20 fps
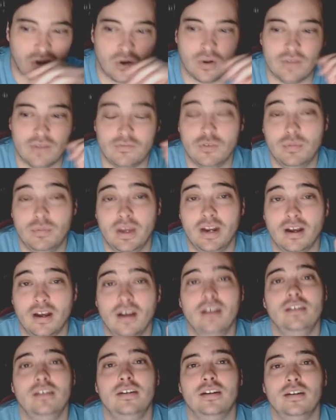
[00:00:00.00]
if you bet a
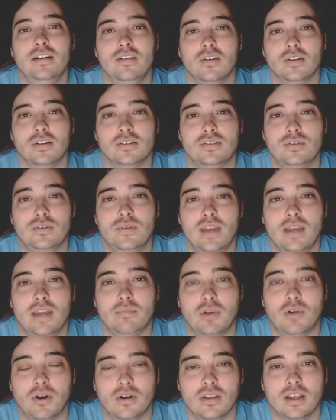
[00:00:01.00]
100 on a two game
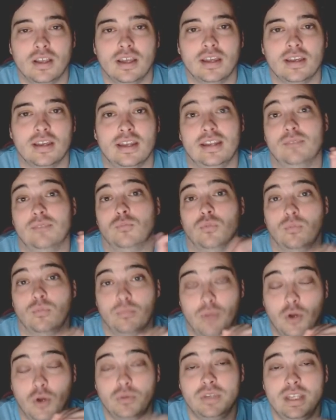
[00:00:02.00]
parlay and it,
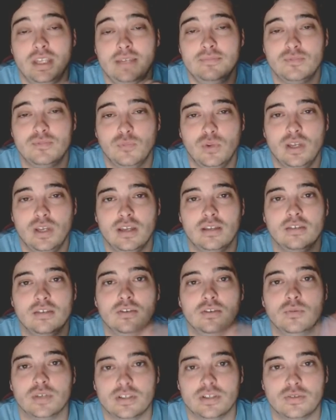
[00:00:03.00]
both teams win,
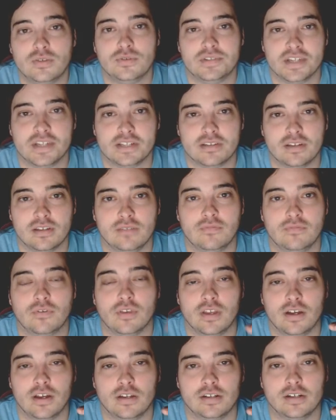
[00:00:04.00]
you win 260 for
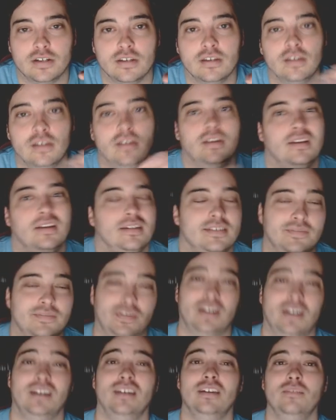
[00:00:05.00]
the 100. It's a
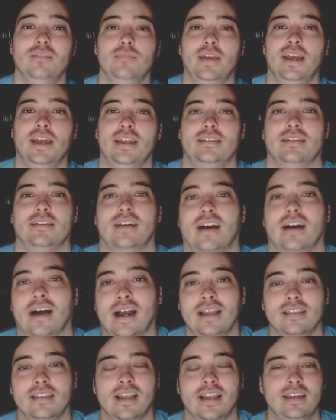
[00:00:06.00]
very good bet.
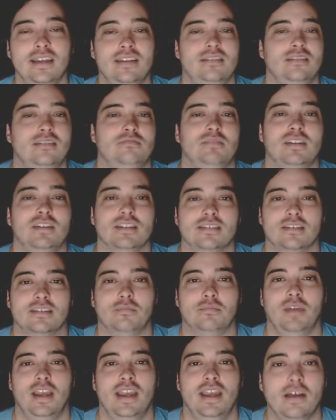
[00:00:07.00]
I like it just because the
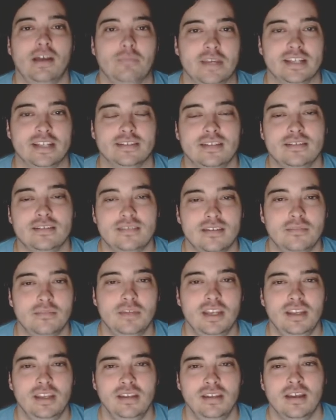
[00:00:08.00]
payout makes sense to
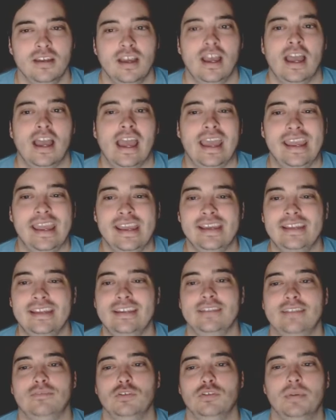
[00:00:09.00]
me. And
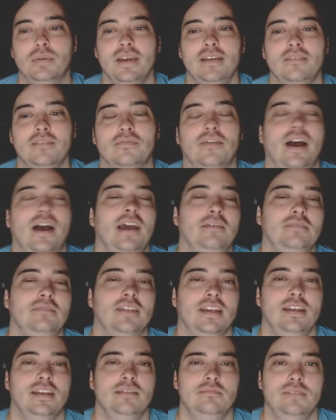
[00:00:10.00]
if you pick five
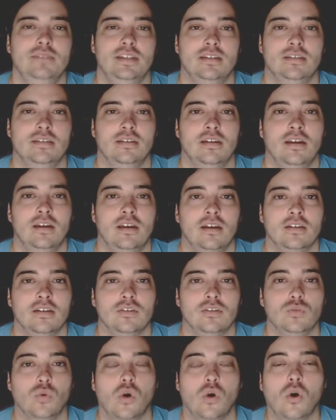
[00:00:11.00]
teams,
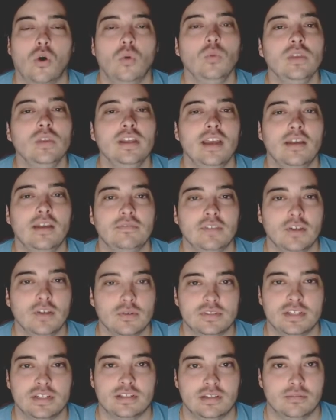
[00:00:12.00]
you only have to go
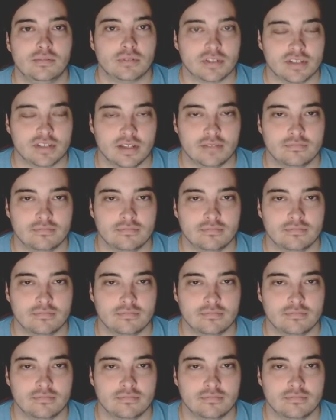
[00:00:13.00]
60%.